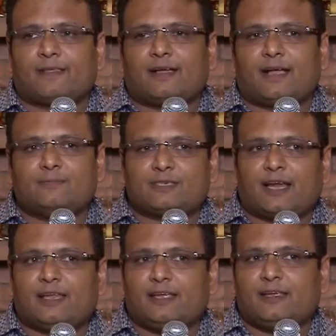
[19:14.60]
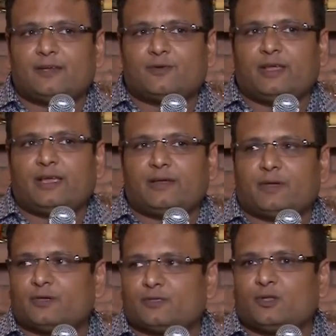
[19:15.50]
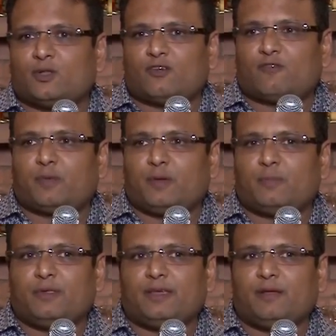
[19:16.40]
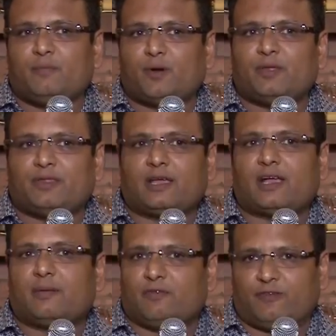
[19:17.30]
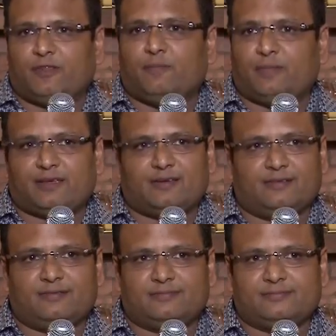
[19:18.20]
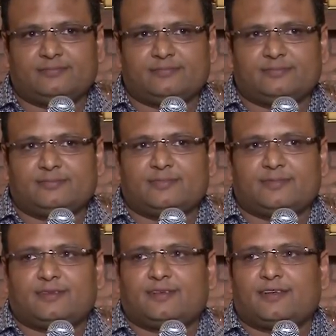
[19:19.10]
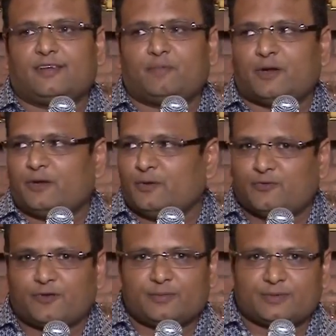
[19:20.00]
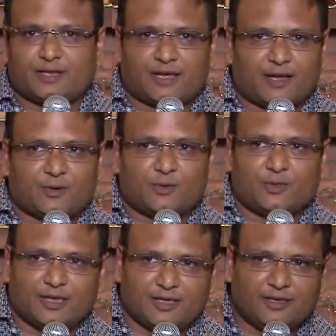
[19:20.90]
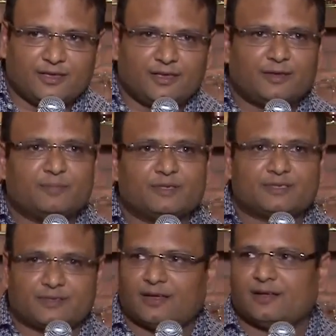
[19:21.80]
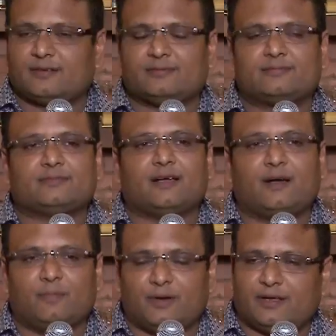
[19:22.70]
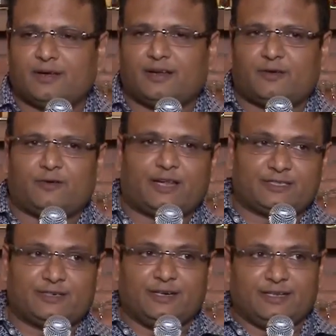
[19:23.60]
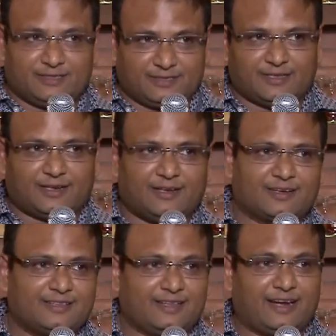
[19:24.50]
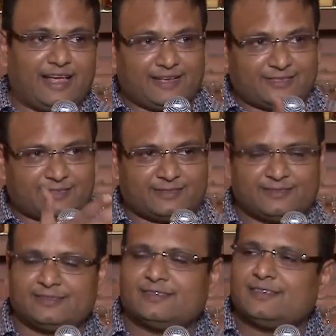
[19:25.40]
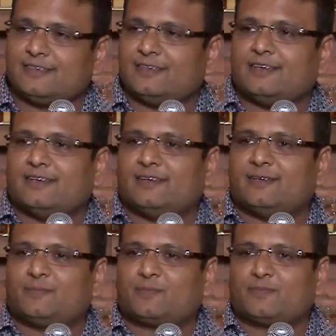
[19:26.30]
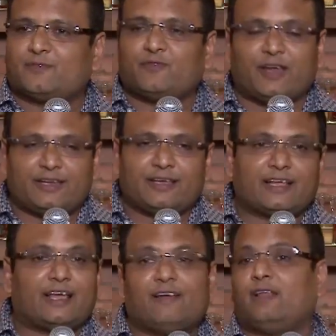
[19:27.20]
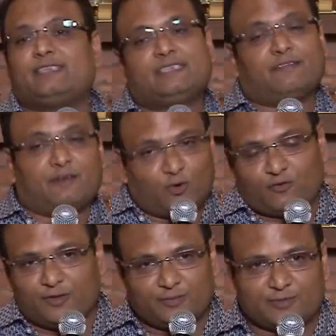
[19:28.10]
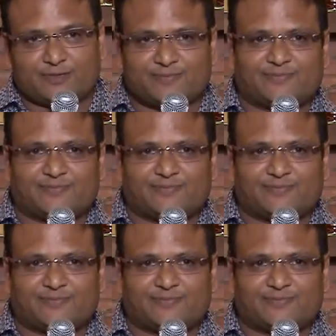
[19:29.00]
I'm standing here today because a lot of people here in Bombay think I'm a filmmaker. I've produced films like Ankhon Dekhi, MASAAN, Umrika. Now next release is Dhanak, then X, Waiting, and I have like 7 more films.